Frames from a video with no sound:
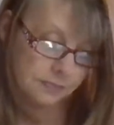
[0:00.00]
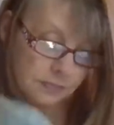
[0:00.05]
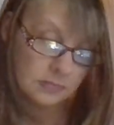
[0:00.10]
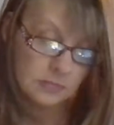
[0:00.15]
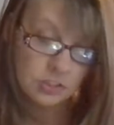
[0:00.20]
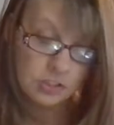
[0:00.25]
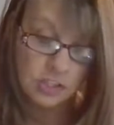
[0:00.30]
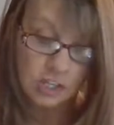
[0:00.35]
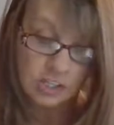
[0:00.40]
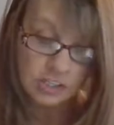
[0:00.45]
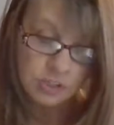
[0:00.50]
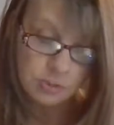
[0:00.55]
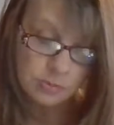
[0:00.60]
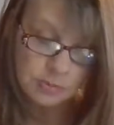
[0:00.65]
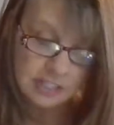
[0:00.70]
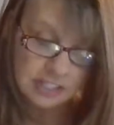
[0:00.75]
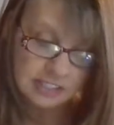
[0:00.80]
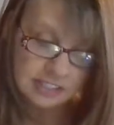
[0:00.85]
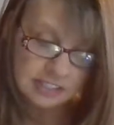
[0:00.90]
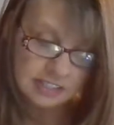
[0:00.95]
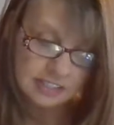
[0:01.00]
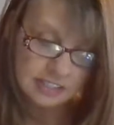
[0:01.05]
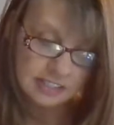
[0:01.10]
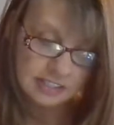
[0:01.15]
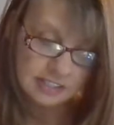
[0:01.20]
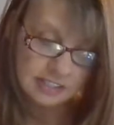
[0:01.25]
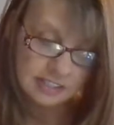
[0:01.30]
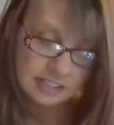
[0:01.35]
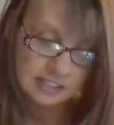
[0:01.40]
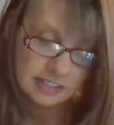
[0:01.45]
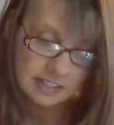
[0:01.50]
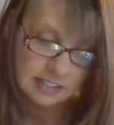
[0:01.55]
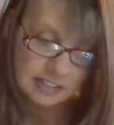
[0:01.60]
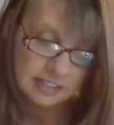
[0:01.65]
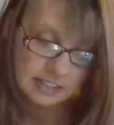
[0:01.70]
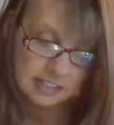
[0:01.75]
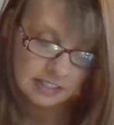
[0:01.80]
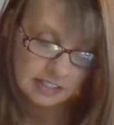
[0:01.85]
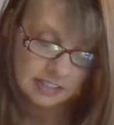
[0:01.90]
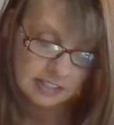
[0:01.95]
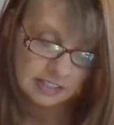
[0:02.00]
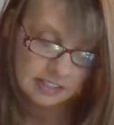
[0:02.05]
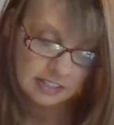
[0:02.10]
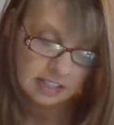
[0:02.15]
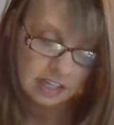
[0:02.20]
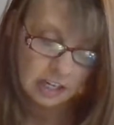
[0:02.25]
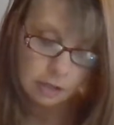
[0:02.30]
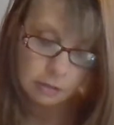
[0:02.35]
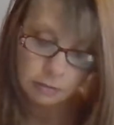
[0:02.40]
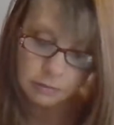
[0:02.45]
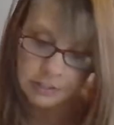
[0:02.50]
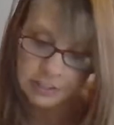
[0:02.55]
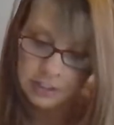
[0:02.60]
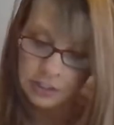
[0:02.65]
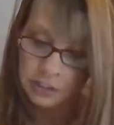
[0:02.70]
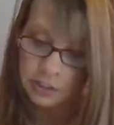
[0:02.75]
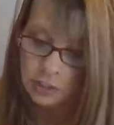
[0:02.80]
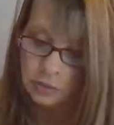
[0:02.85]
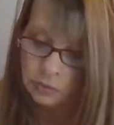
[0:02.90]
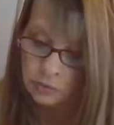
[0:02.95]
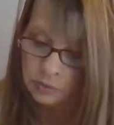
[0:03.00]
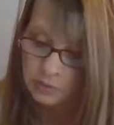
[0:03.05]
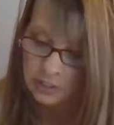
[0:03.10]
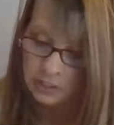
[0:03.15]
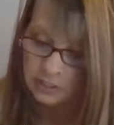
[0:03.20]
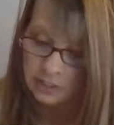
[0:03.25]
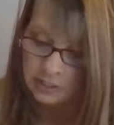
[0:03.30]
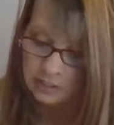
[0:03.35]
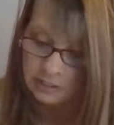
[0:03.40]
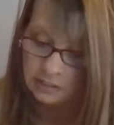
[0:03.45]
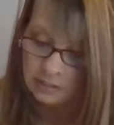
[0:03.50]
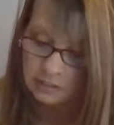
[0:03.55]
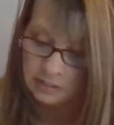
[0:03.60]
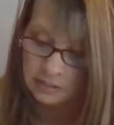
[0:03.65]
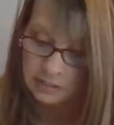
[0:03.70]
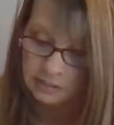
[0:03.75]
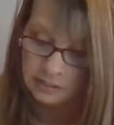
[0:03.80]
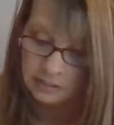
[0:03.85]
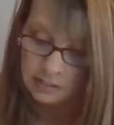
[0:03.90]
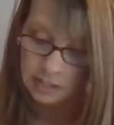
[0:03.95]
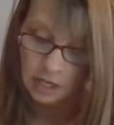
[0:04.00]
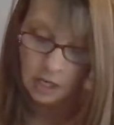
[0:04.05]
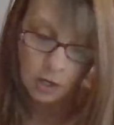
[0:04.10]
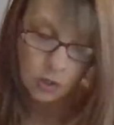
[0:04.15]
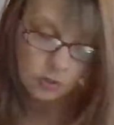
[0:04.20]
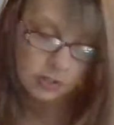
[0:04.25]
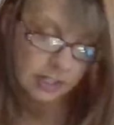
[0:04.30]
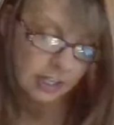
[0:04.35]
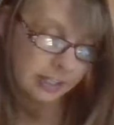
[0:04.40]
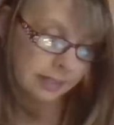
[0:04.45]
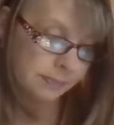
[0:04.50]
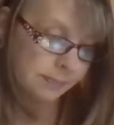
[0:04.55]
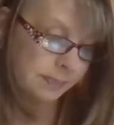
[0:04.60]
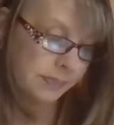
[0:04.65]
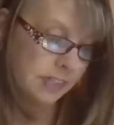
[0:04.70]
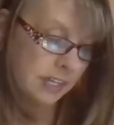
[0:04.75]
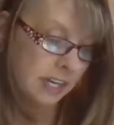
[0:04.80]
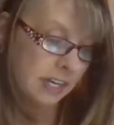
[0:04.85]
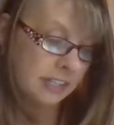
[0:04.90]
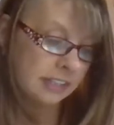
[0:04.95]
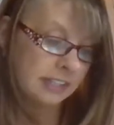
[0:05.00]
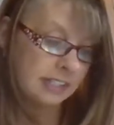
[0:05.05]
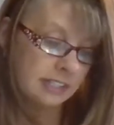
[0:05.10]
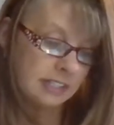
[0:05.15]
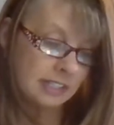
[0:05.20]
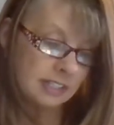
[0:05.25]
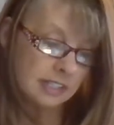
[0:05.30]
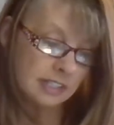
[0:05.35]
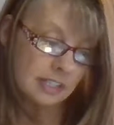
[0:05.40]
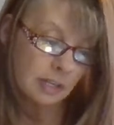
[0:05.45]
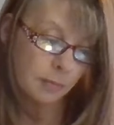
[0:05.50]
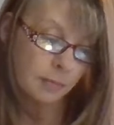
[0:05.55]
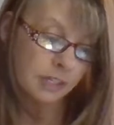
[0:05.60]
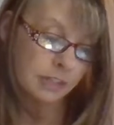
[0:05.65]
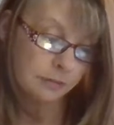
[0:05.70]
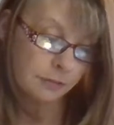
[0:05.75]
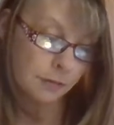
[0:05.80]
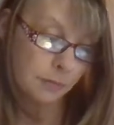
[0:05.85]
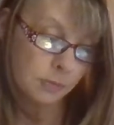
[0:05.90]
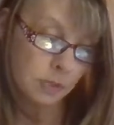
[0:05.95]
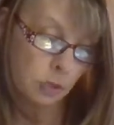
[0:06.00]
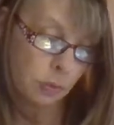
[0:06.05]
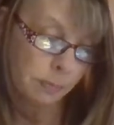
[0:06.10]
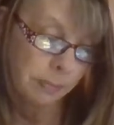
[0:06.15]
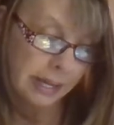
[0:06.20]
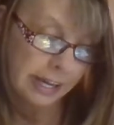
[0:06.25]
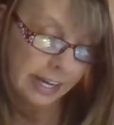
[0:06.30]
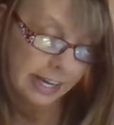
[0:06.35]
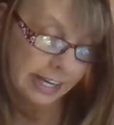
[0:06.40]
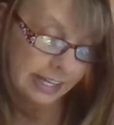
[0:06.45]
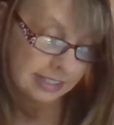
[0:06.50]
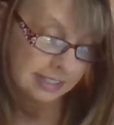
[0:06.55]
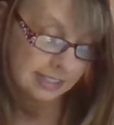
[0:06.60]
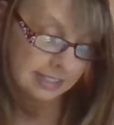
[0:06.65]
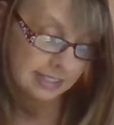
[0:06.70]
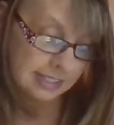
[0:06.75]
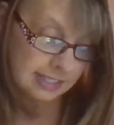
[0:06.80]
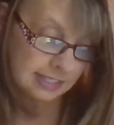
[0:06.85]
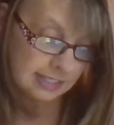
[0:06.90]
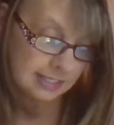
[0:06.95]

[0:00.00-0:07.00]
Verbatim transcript: Judgment. A reunion. Okay. This is somebody from your past.